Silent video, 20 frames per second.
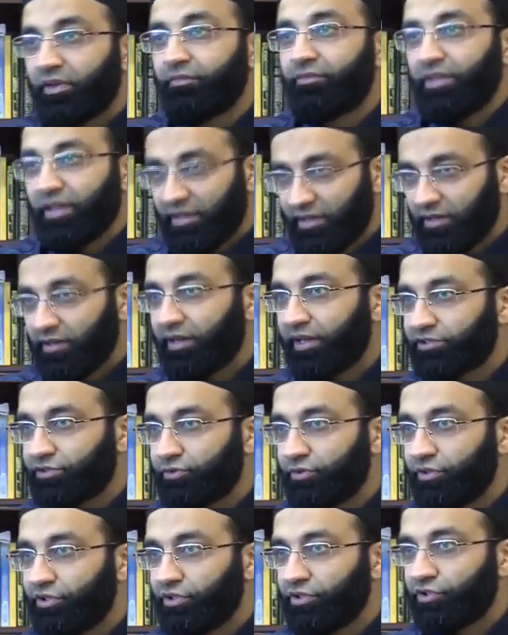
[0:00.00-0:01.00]
if they can
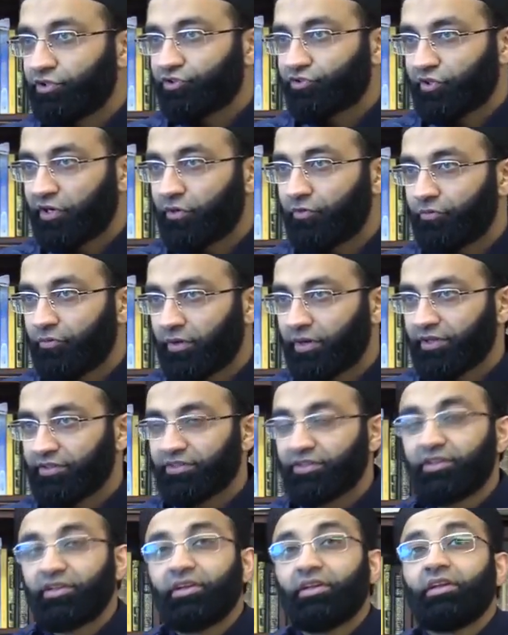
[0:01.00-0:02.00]
actually shroud for
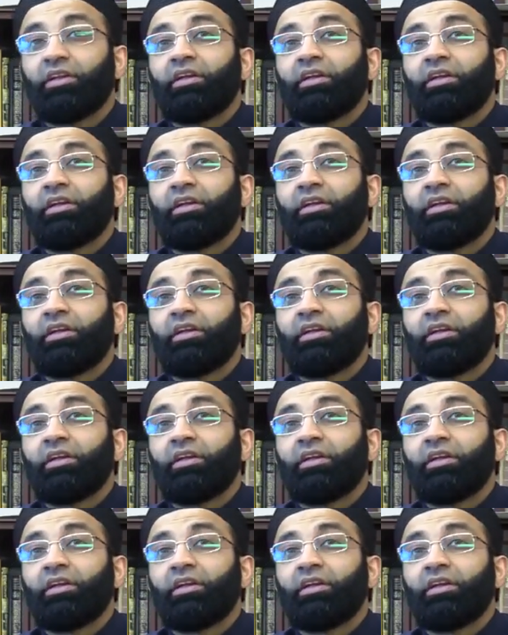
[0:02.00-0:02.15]
us.